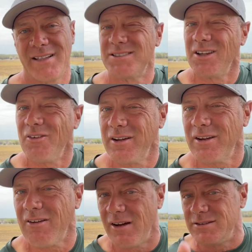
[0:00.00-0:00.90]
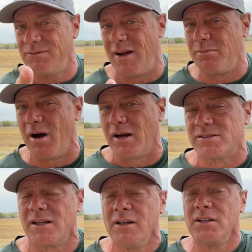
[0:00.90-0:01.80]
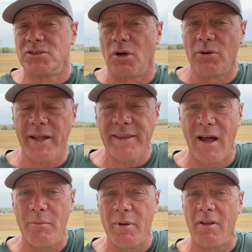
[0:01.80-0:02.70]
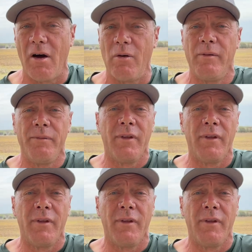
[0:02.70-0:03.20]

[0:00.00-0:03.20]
it's still only gonna cost you $5. So link down below.